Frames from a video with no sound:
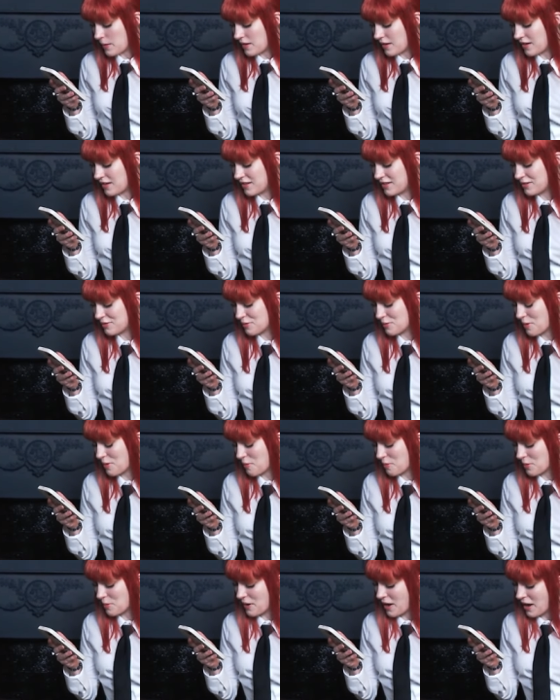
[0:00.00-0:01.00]
I
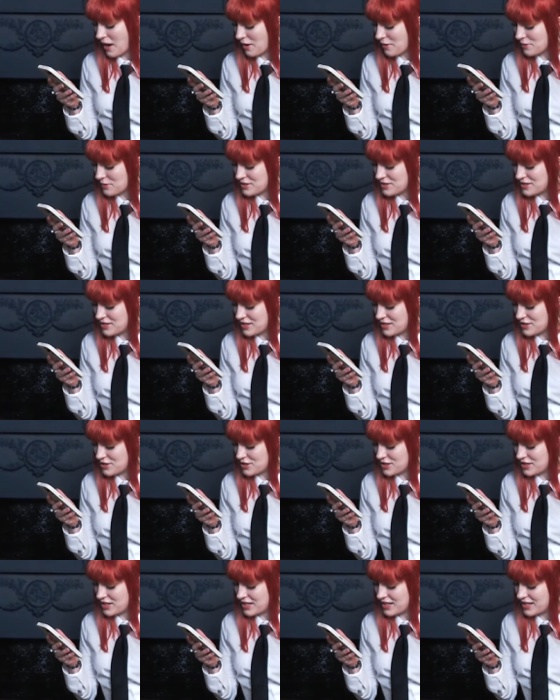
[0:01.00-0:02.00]
remember Power and
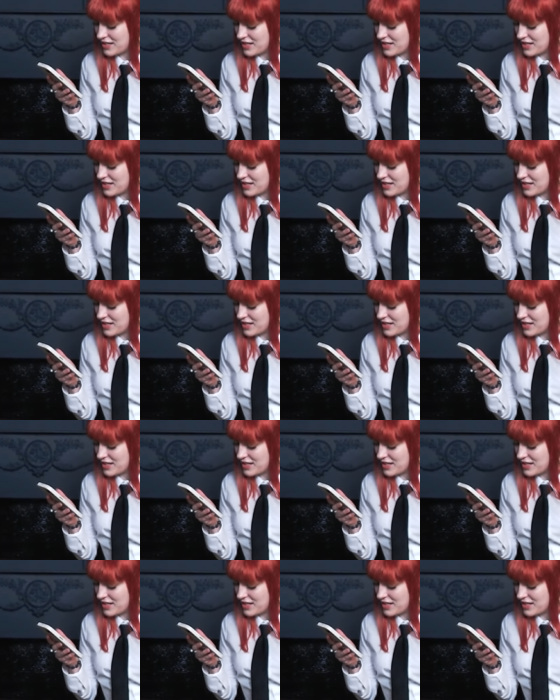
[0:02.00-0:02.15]
Denji